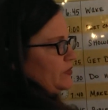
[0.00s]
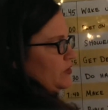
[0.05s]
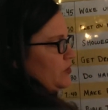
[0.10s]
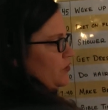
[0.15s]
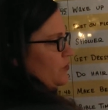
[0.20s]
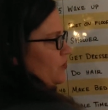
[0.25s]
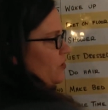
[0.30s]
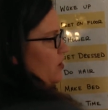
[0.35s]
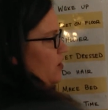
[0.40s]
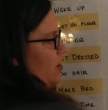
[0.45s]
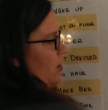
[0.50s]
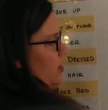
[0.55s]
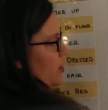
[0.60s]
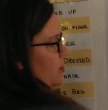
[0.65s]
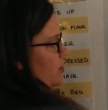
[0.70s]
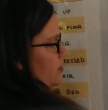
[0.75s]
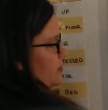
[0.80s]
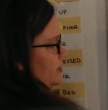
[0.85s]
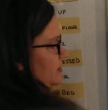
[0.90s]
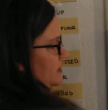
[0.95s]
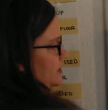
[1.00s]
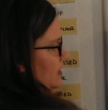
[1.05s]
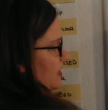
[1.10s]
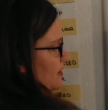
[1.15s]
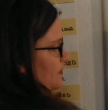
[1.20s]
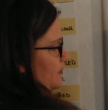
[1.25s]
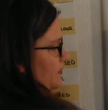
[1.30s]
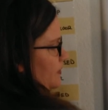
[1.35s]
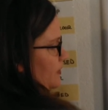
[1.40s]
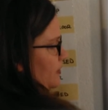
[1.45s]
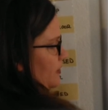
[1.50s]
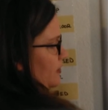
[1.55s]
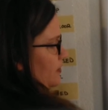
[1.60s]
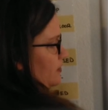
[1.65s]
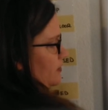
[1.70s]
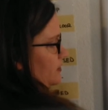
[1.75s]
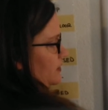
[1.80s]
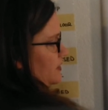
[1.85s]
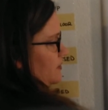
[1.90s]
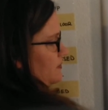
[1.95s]
Your R is an
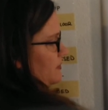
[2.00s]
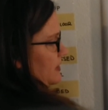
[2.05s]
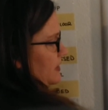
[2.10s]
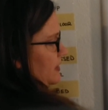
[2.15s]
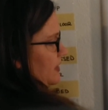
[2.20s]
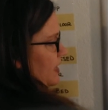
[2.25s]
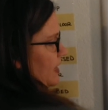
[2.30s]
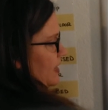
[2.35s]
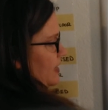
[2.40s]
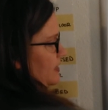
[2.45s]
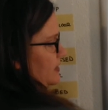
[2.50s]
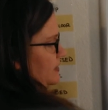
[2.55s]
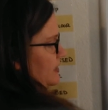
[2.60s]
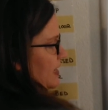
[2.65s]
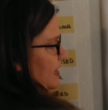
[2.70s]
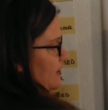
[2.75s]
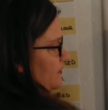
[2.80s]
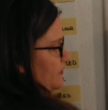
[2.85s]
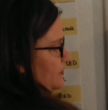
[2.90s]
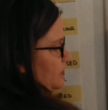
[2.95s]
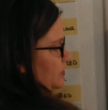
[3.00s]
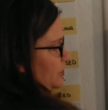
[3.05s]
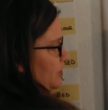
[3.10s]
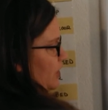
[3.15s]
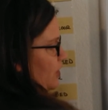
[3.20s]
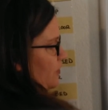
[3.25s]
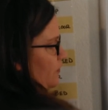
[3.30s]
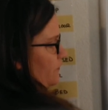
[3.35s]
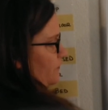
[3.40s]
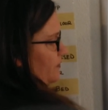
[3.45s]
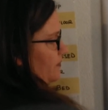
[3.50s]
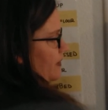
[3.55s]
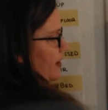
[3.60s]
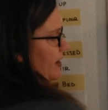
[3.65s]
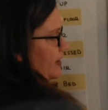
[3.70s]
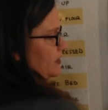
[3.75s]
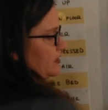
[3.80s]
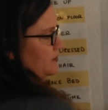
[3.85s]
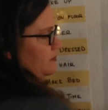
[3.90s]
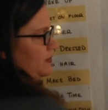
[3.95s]
uphill to midline, down the shelf,
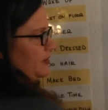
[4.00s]
back to